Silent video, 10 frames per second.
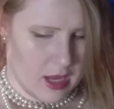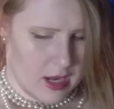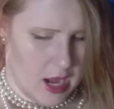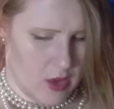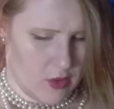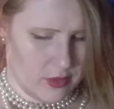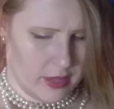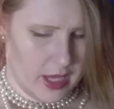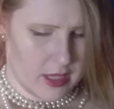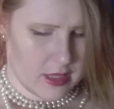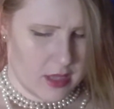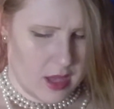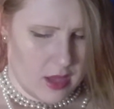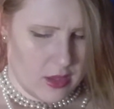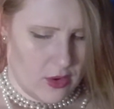Now of late
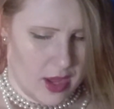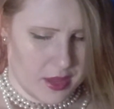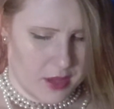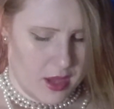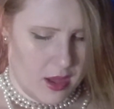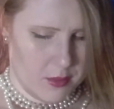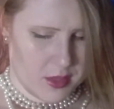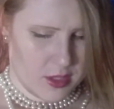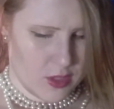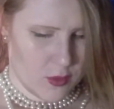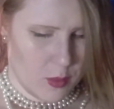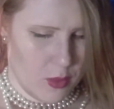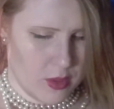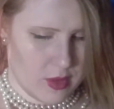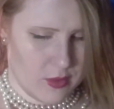there hath come such a
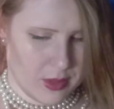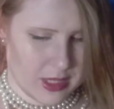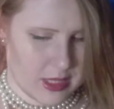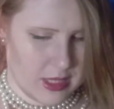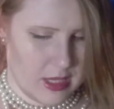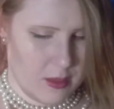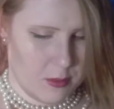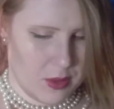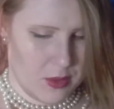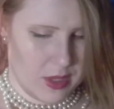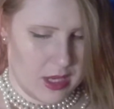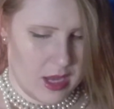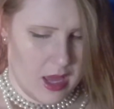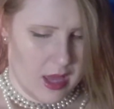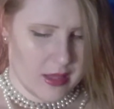report of your exceeding beauty
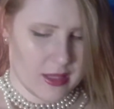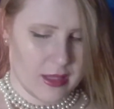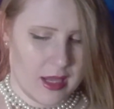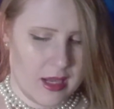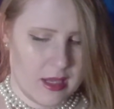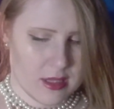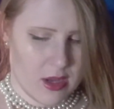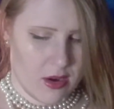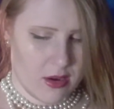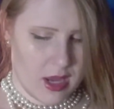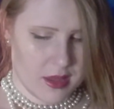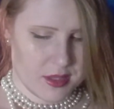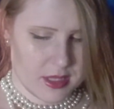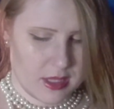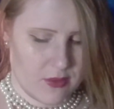that the Lady Ettard hath
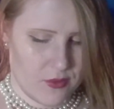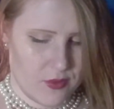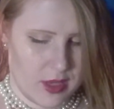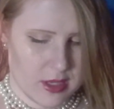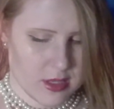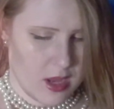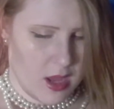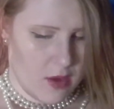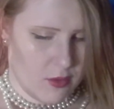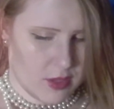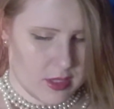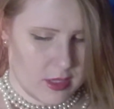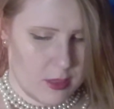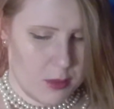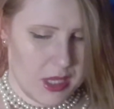seen fit for to
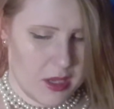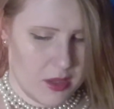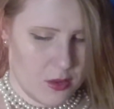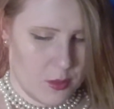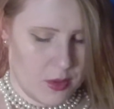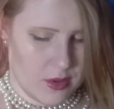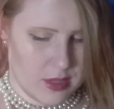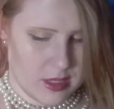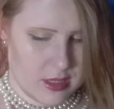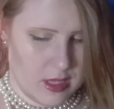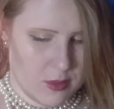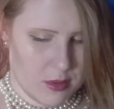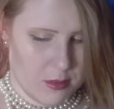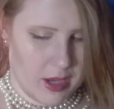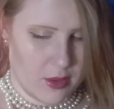send me hitherward to see with
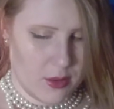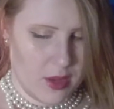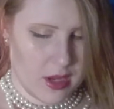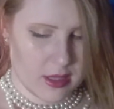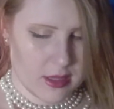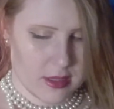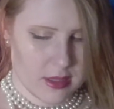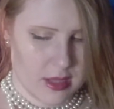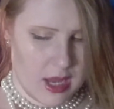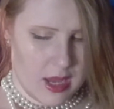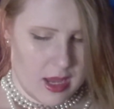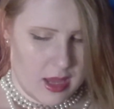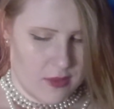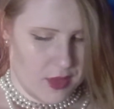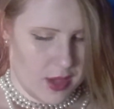mine own eyes
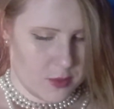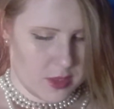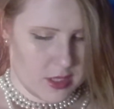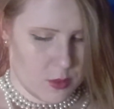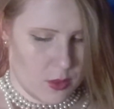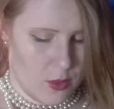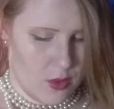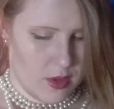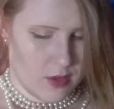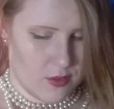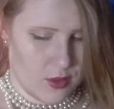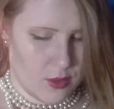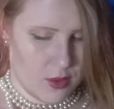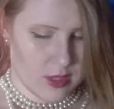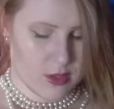if that which is recorded of
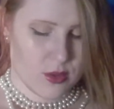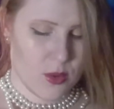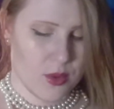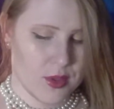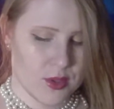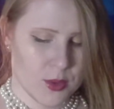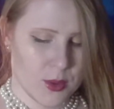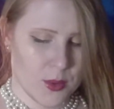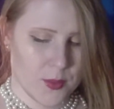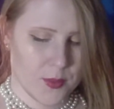you is soothly true.